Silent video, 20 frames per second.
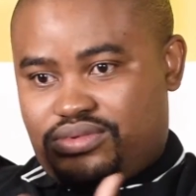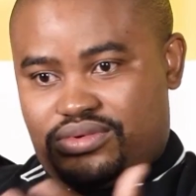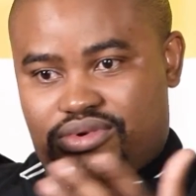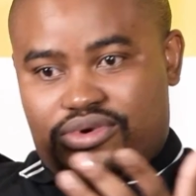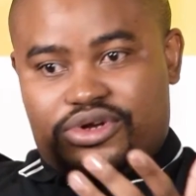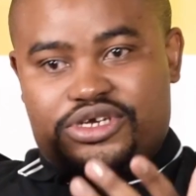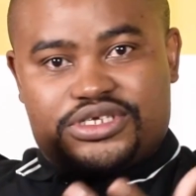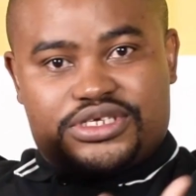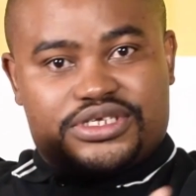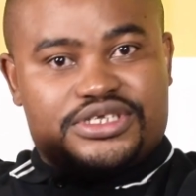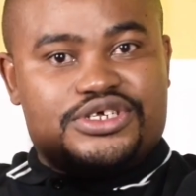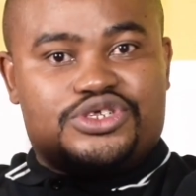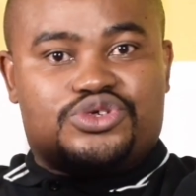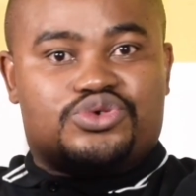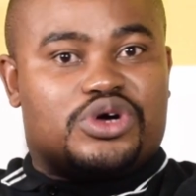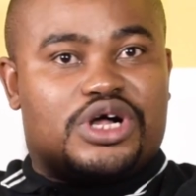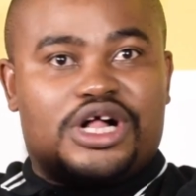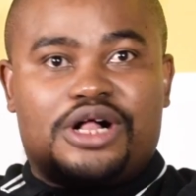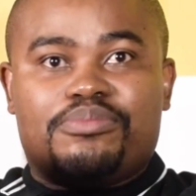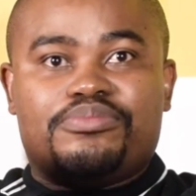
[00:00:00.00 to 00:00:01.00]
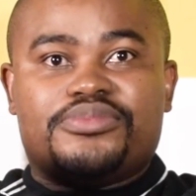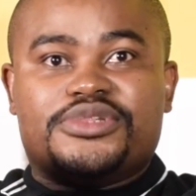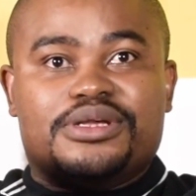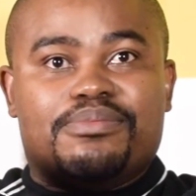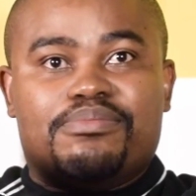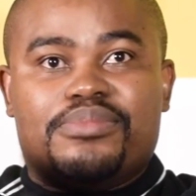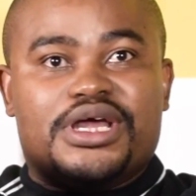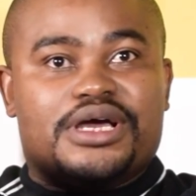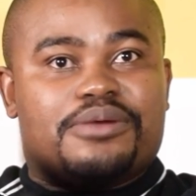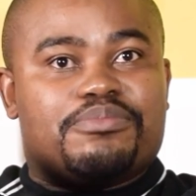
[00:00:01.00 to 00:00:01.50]
honestly to help the
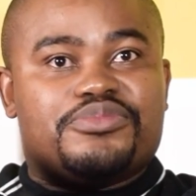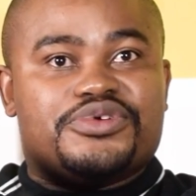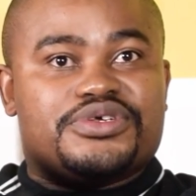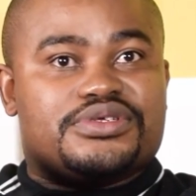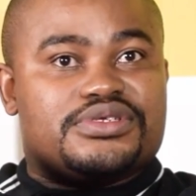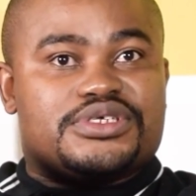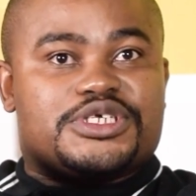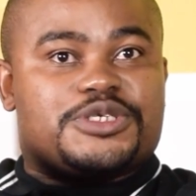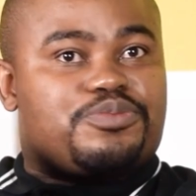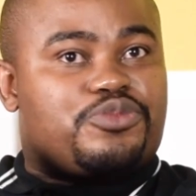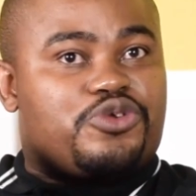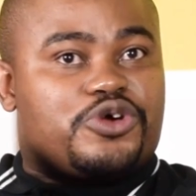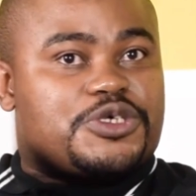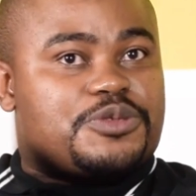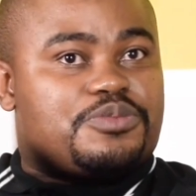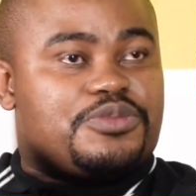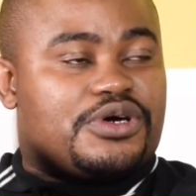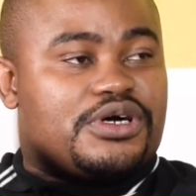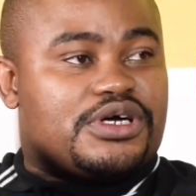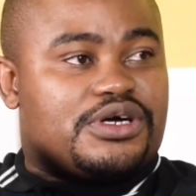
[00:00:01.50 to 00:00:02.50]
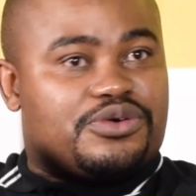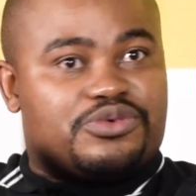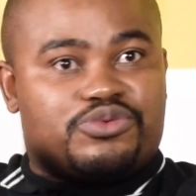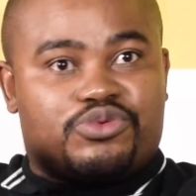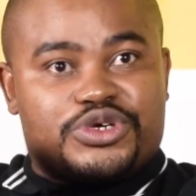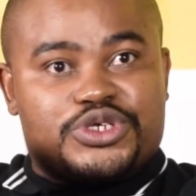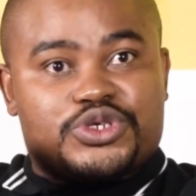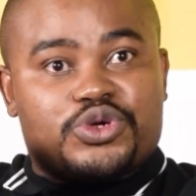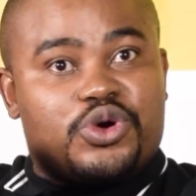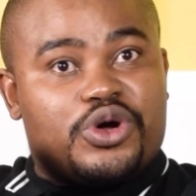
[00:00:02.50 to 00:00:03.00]
black business prosper. It
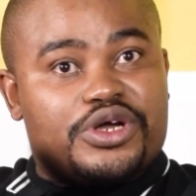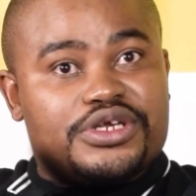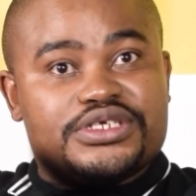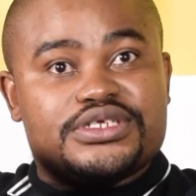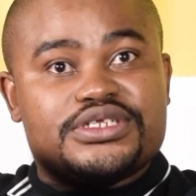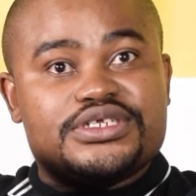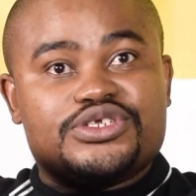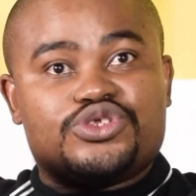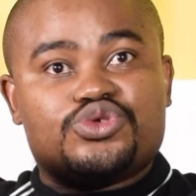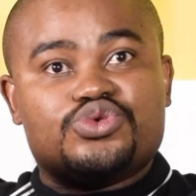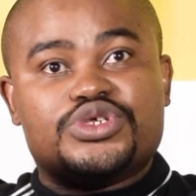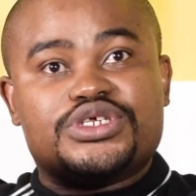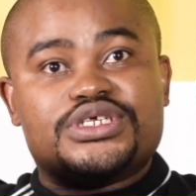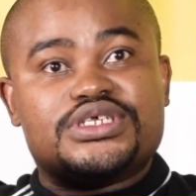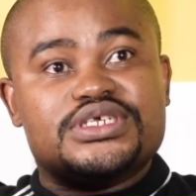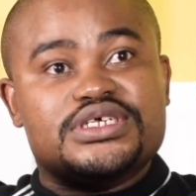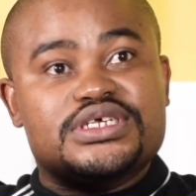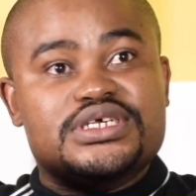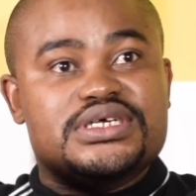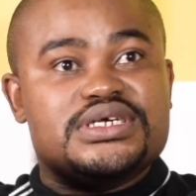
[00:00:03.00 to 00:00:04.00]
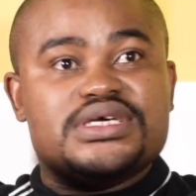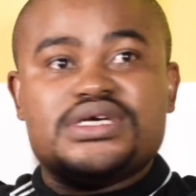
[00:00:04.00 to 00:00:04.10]
was honestly to see,